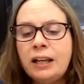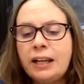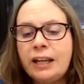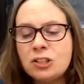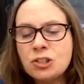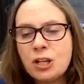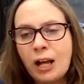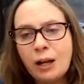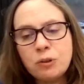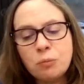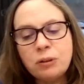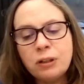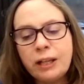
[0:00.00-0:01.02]
Each
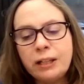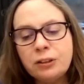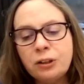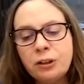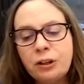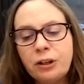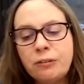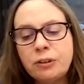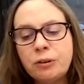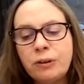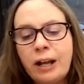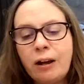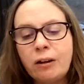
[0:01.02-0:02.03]
time the plane curved
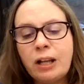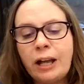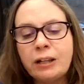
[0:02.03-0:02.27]
around,